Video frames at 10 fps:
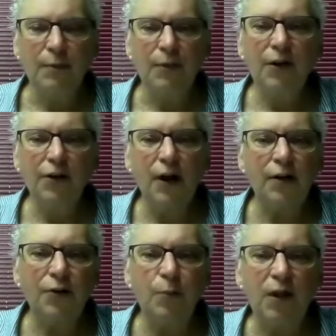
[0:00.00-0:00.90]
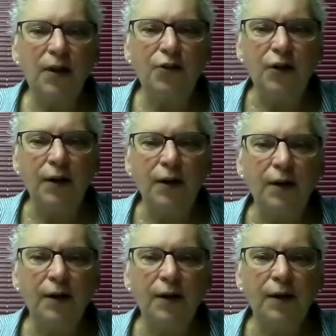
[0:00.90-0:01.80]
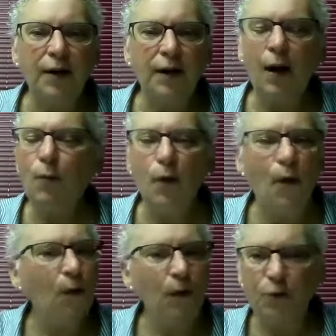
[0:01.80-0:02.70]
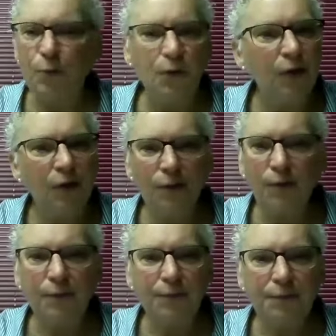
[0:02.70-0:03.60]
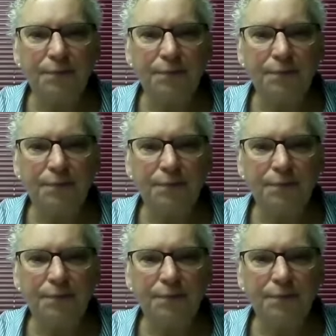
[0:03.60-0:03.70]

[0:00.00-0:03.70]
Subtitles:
because God is pledging, I will always be with you.